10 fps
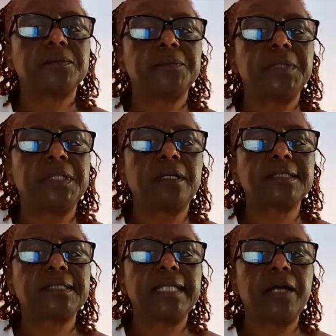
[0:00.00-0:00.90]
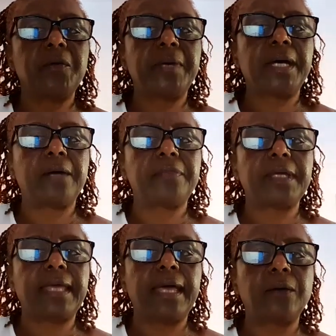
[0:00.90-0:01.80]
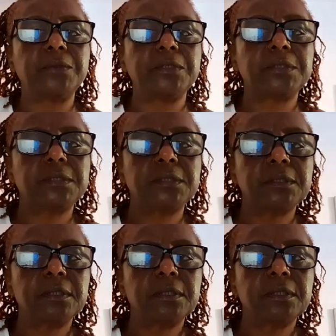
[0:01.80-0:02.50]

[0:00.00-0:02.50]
been asked there about the counts.